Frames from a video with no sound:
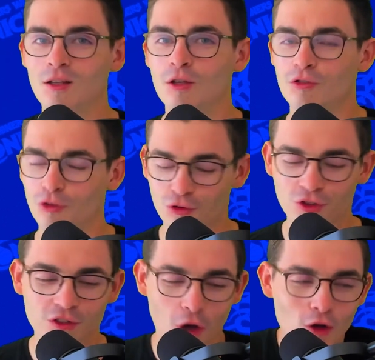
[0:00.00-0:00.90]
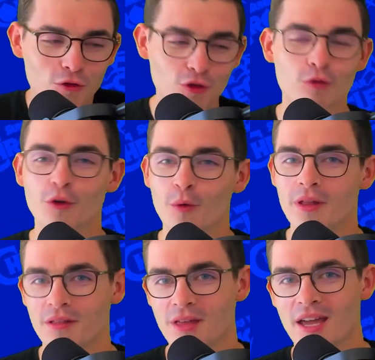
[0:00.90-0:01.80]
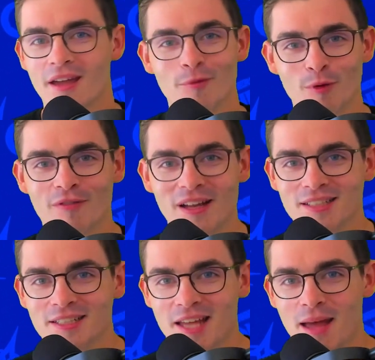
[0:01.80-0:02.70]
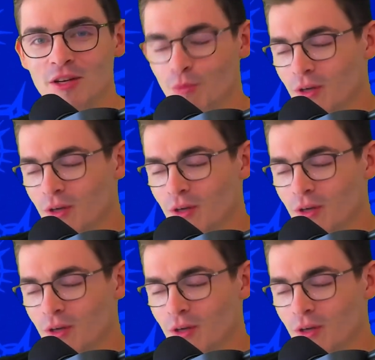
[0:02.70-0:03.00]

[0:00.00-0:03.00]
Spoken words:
So she's also doing the thing of preventing damage,